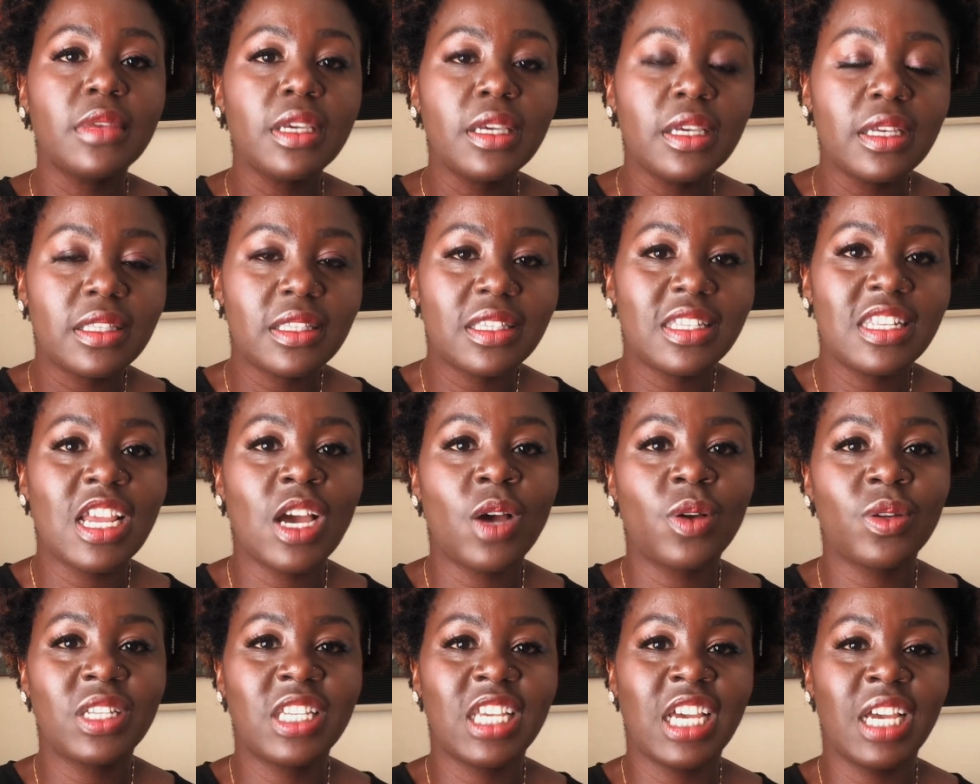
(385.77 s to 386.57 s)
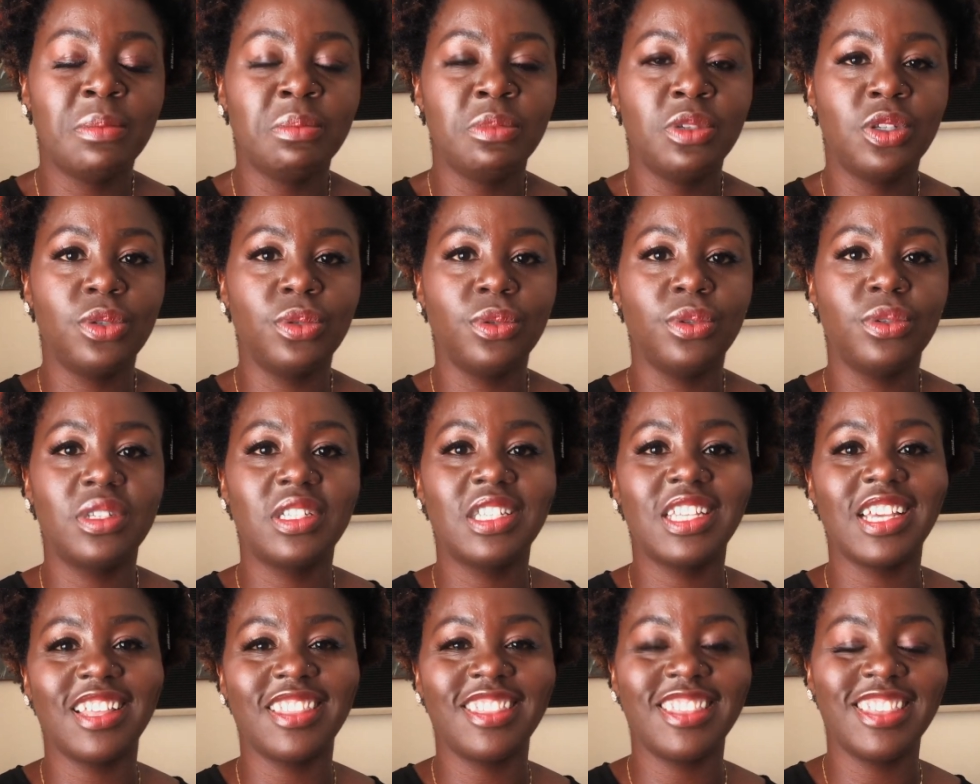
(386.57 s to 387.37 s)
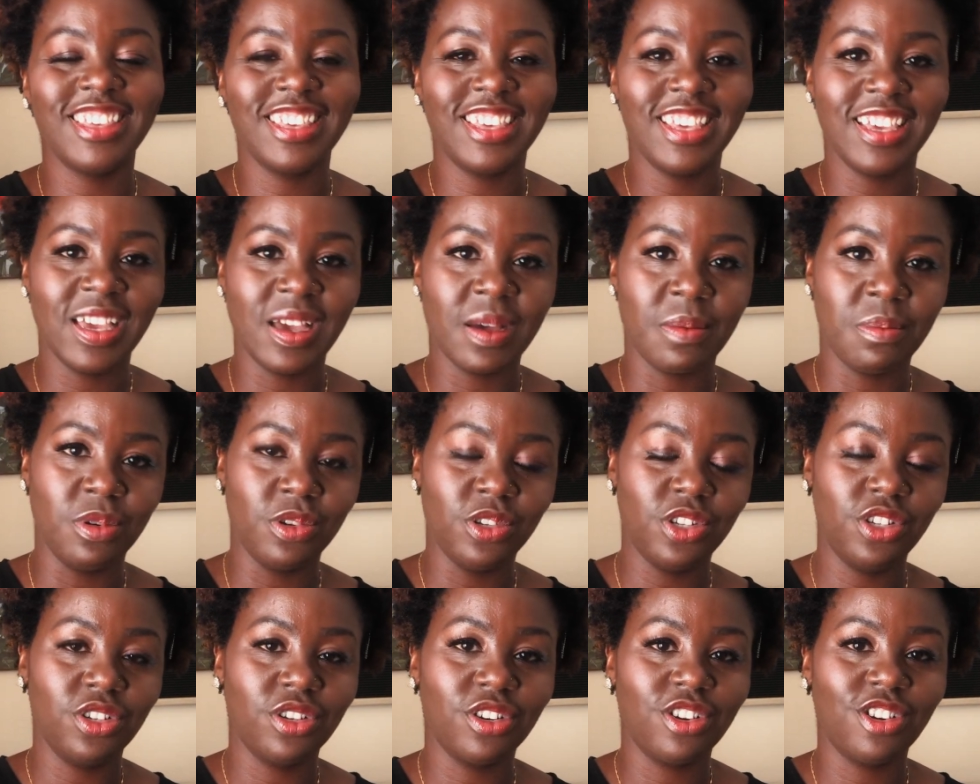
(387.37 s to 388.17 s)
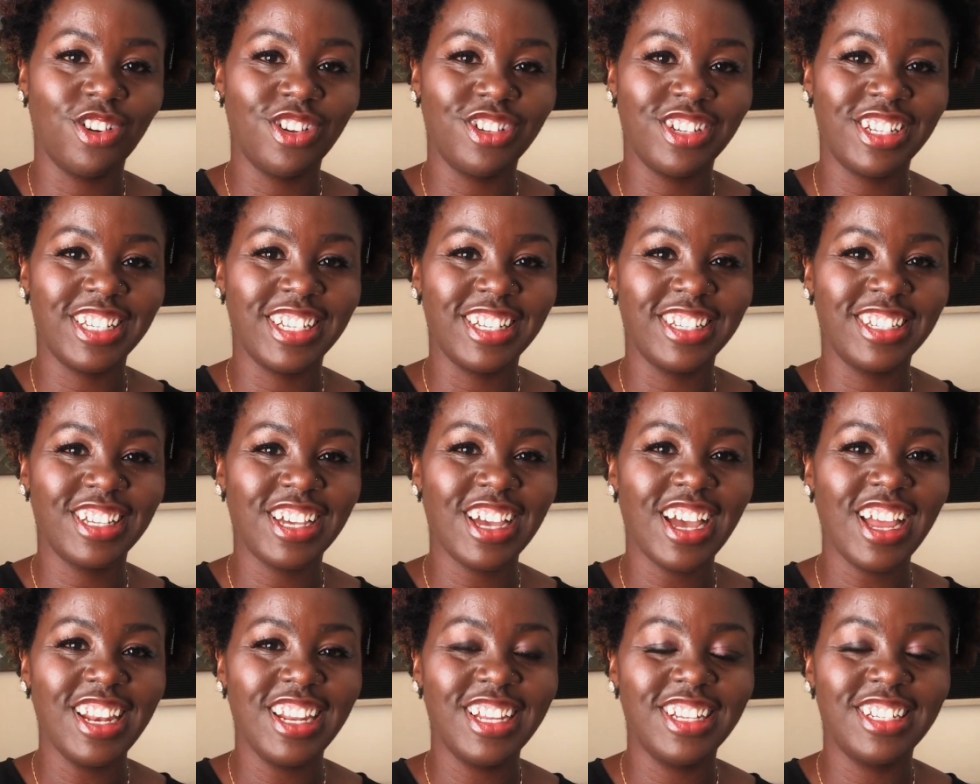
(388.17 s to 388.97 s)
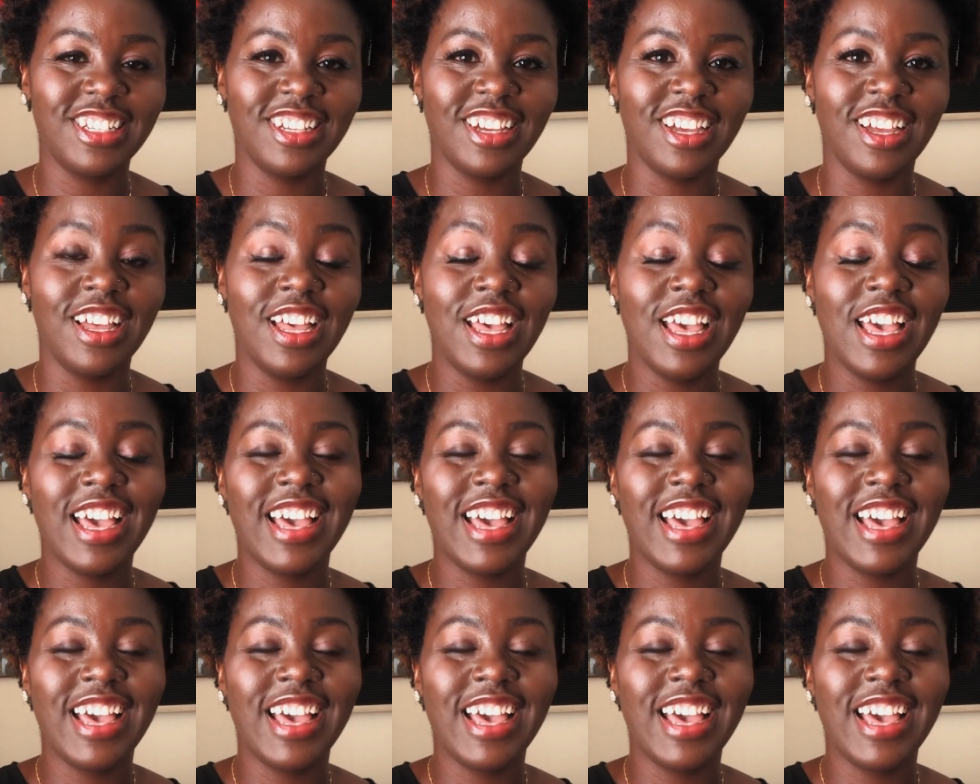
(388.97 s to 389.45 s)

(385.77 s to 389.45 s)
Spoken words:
it's now time to start thinking about your content calendar.